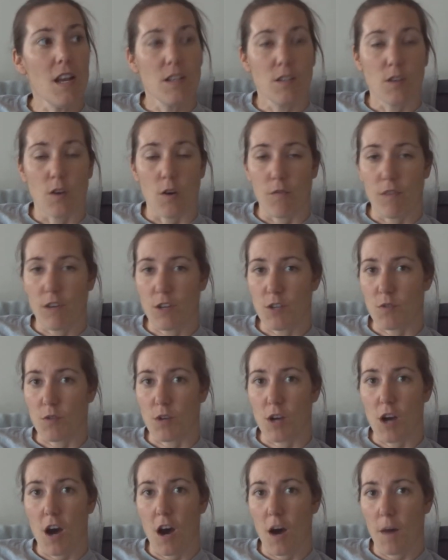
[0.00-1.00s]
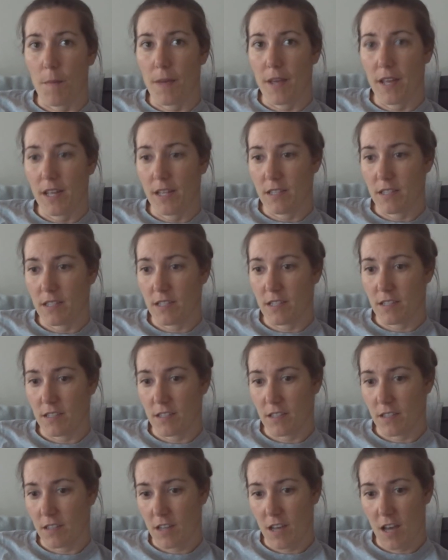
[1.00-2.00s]
It's got original
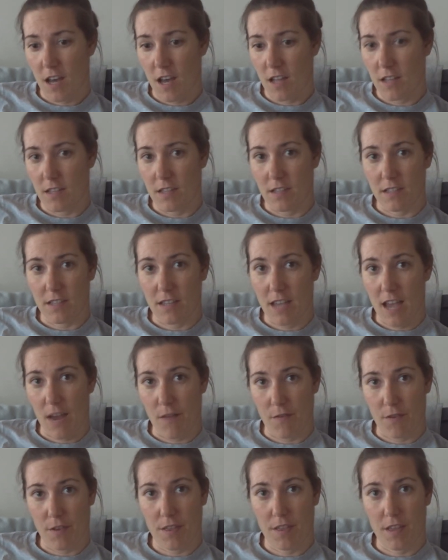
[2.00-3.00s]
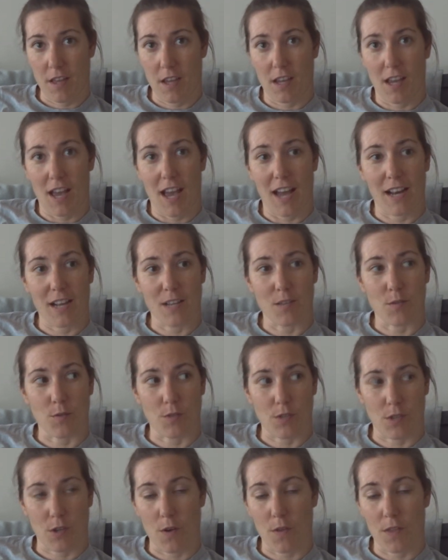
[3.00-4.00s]
carpets, curtains, everything, and it's
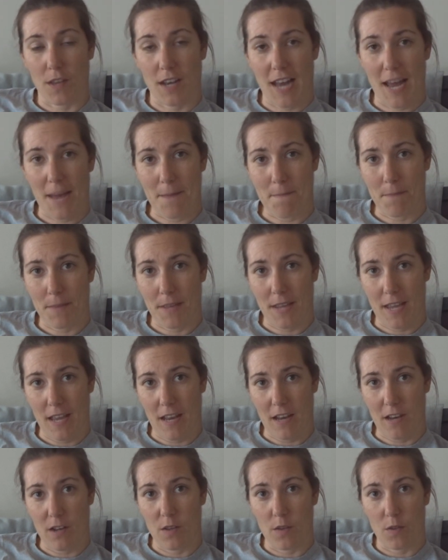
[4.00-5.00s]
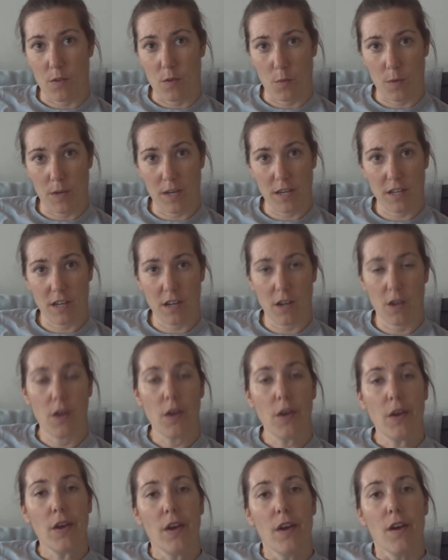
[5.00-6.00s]
also got the lamp in the window.
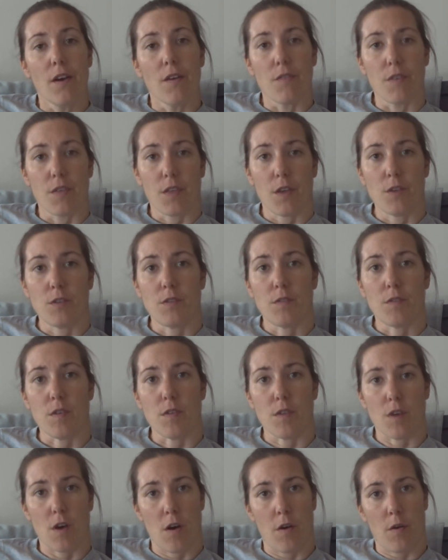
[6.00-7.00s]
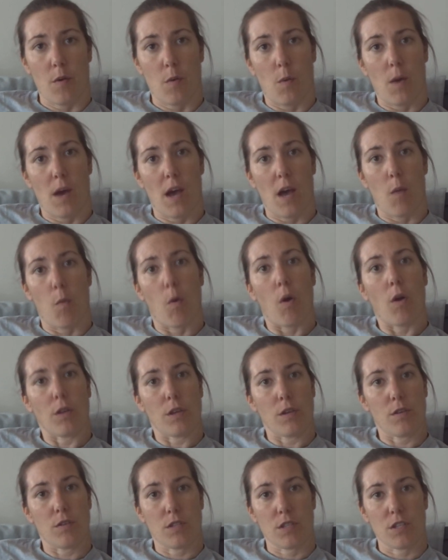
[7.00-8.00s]
For those of you that aren't aware,
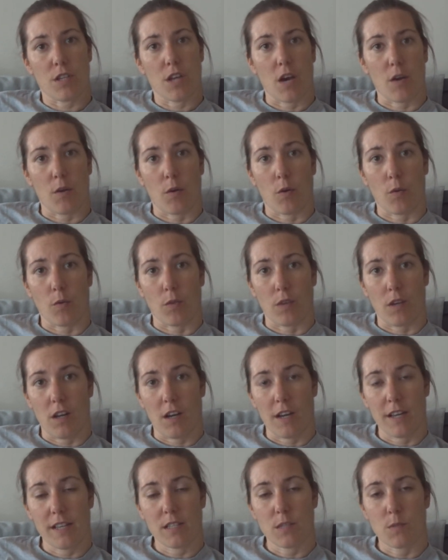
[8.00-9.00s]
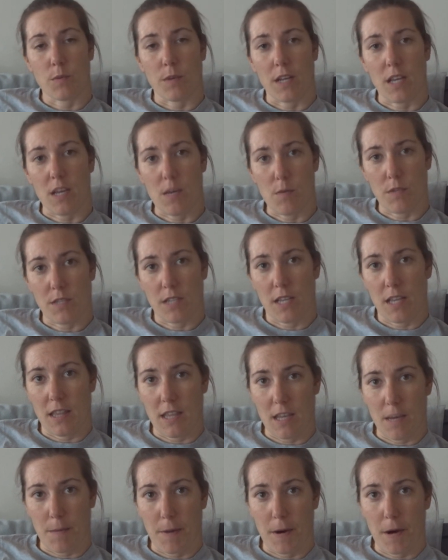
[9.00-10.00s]
Walt used to turn on all the lights when he was in
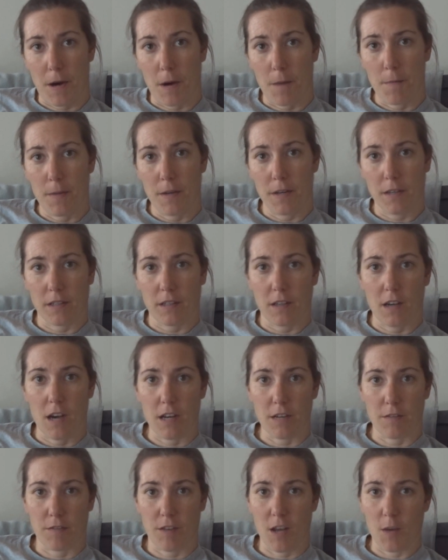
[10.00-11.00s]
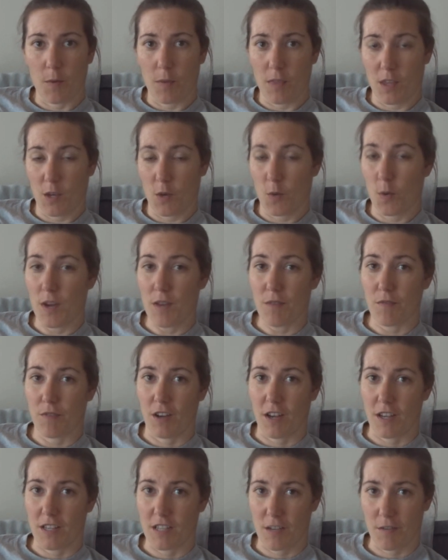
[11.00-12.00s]
the apartment, kind of like when the Queen
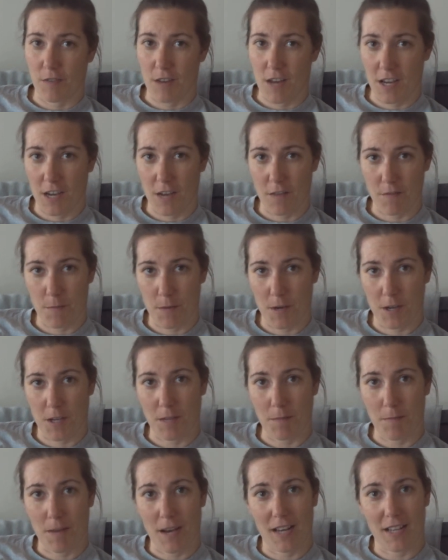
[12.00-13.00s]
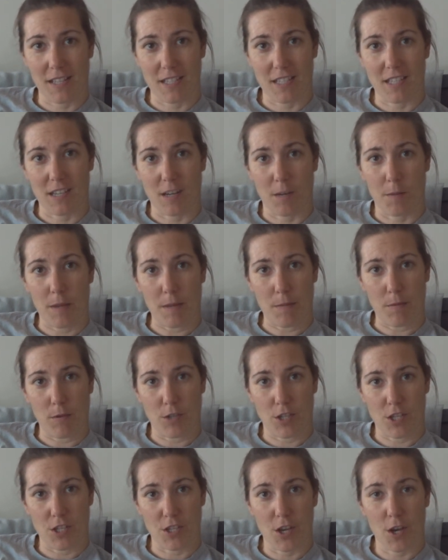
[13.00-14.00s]
flies her flag over Buckingham Palace to tell people
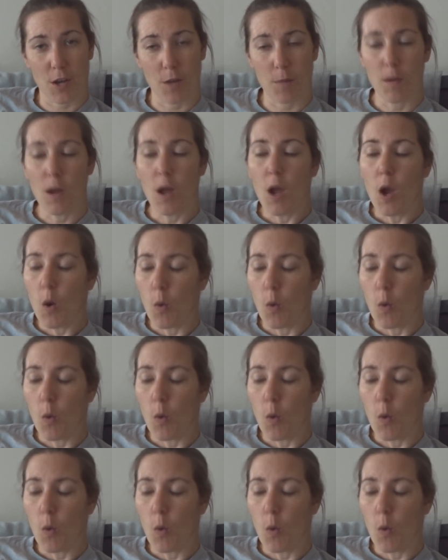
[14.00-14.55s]
she's home.